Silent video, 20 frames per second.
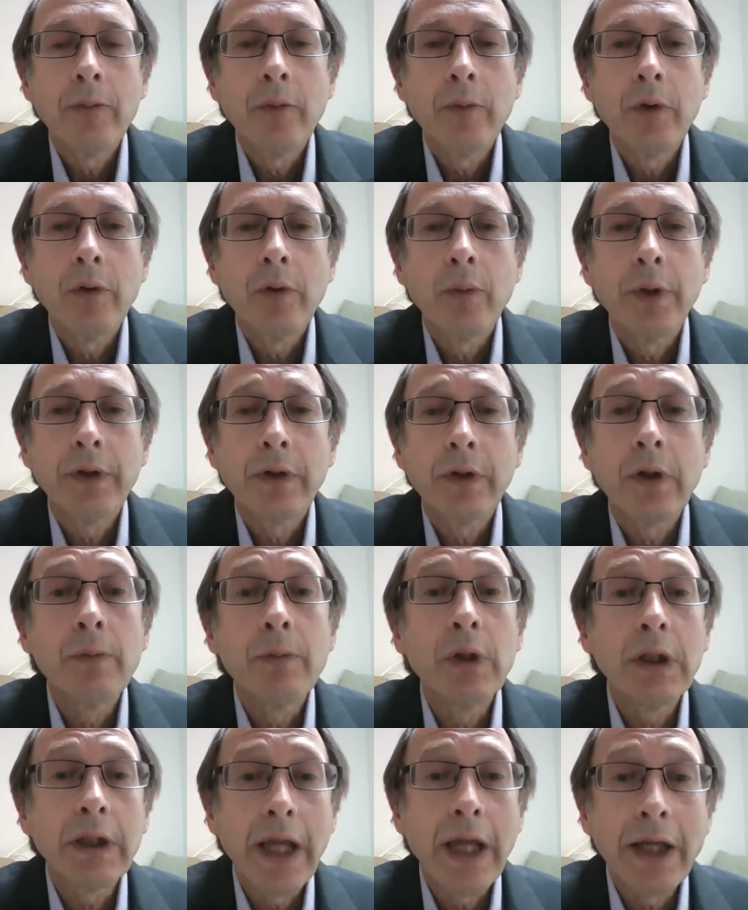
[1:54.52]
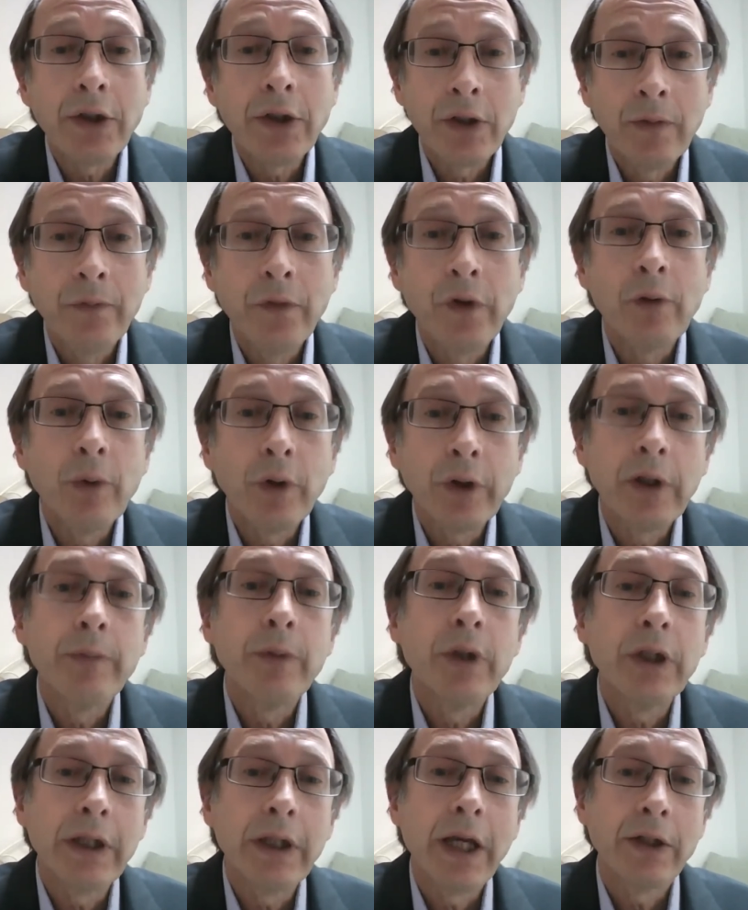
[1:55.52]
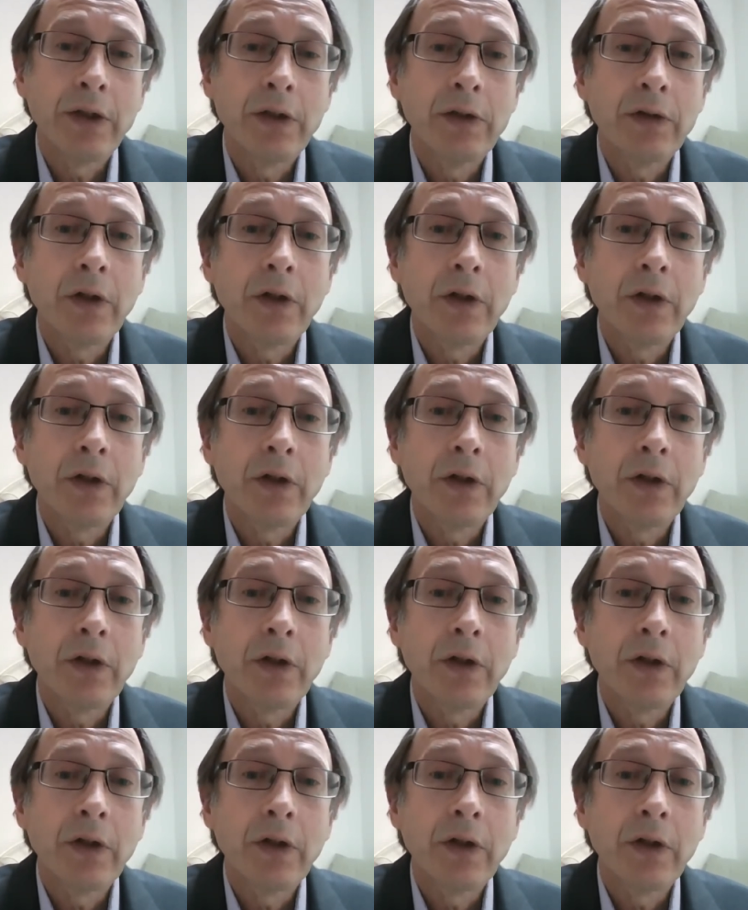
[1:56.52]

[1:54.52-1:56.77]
with communication, verbal communication.